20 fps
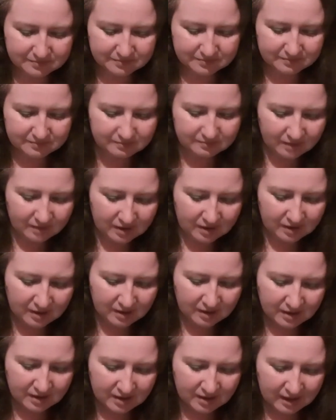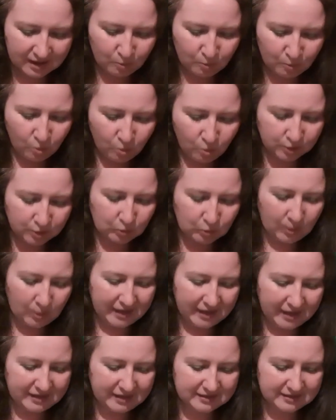In what ways have
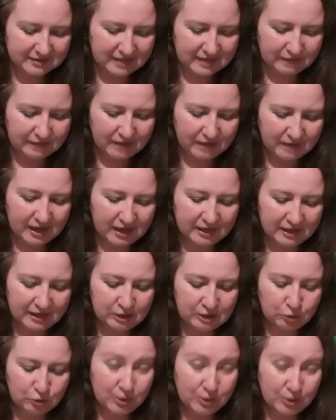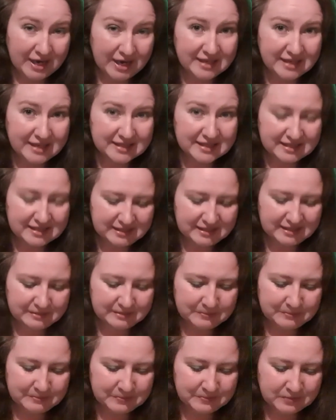I created
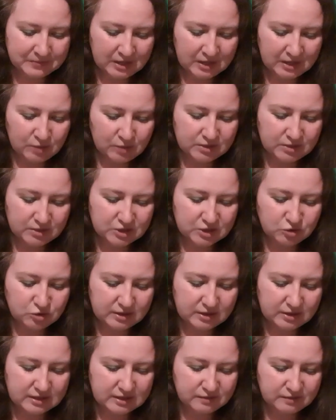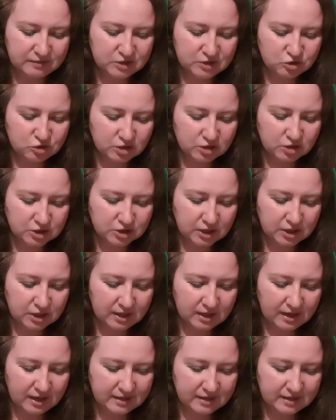restrictive structure and
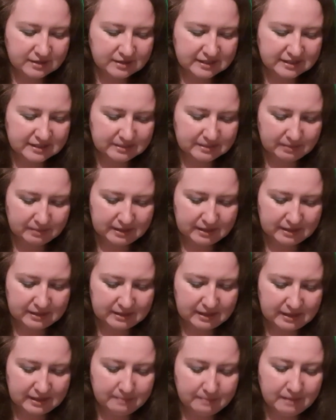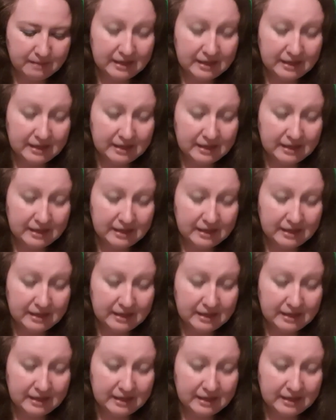discipline in my life?